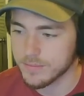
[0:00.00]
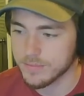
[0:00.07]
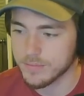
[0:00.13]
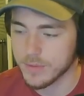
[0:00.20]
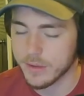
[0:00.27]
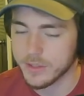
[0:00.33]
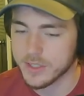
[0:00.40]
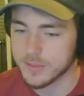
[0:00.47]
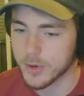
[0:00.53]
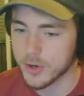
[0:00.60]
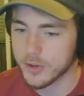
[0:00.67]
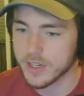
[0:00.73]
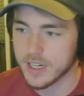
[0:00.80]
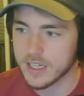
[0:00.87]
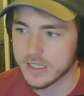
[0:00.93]
Probably
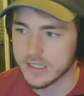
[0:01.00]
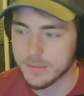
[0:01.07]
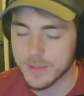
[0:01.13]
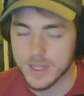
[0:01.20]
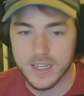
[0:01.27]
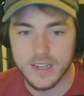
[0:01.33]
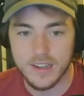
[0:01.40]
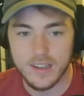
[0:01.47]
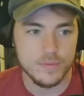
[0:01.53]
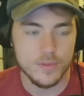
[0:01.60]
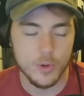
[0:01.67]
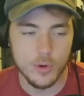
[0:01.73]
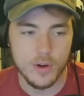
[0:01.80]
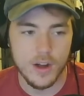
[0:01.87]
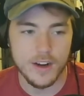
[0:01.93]
smarter than octopi.
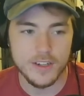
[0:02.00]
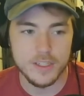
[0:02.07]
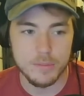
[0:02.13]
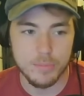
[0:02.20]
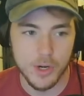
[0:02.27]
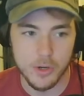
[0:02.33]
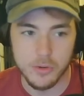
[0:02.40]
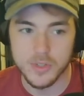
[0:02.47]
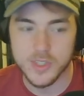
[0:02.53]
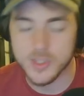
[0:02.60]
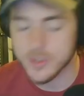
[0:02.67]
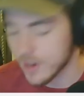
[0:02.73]
Or octopodes or